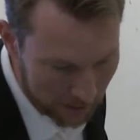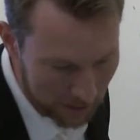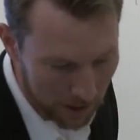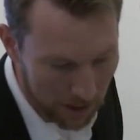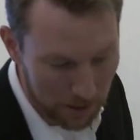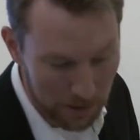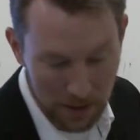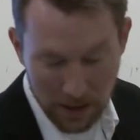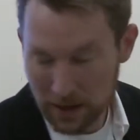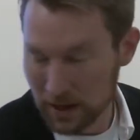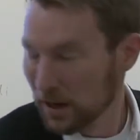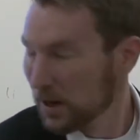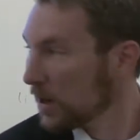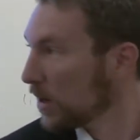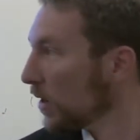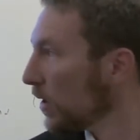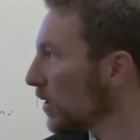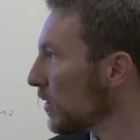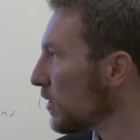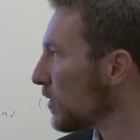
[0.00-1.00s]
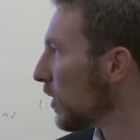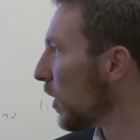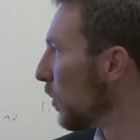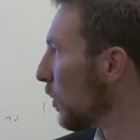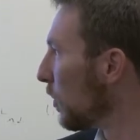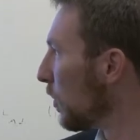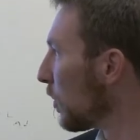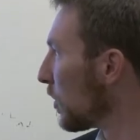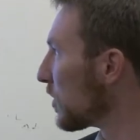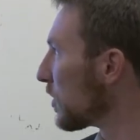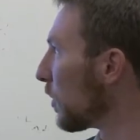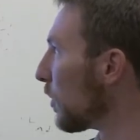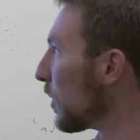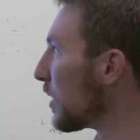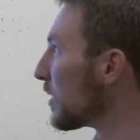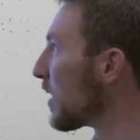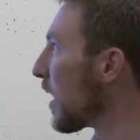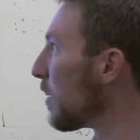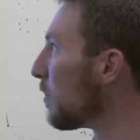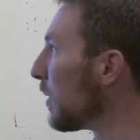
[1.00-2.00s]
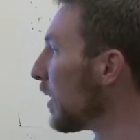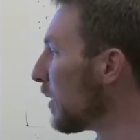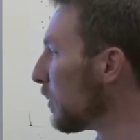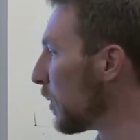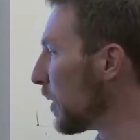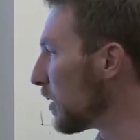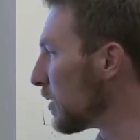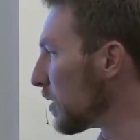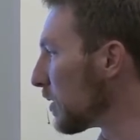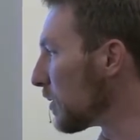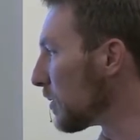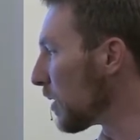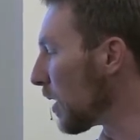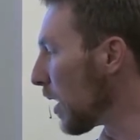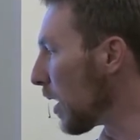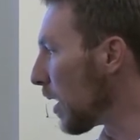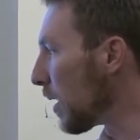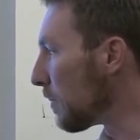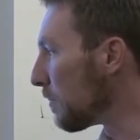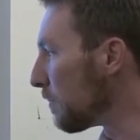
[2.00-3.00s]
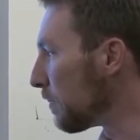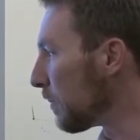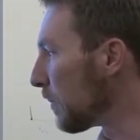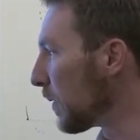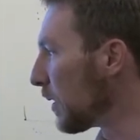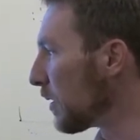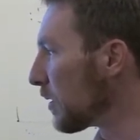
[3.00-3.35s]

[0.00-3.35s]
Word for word: So, so, so what does that mean we do? Um,